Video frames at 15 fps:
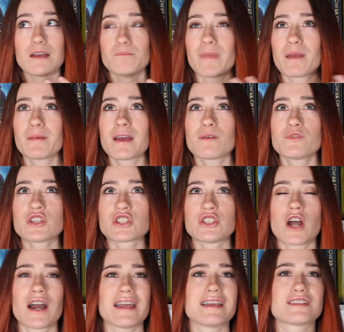Maybe I'm just
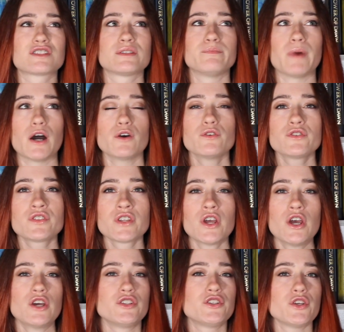not exposed
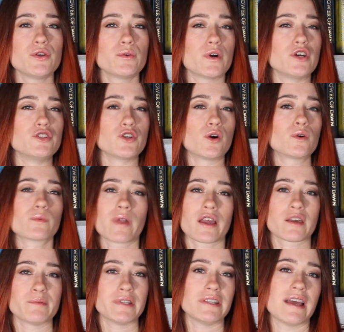to adult
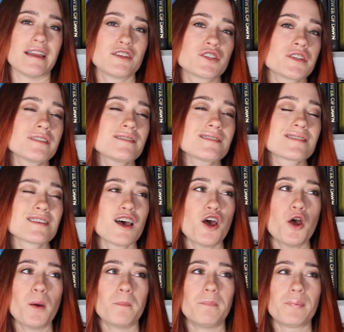recommendations,
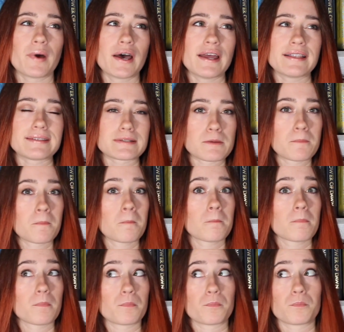but
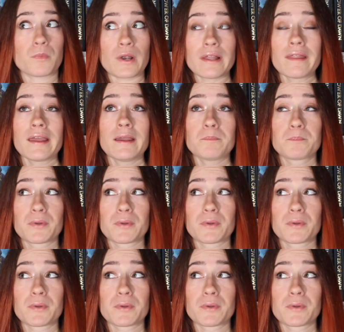really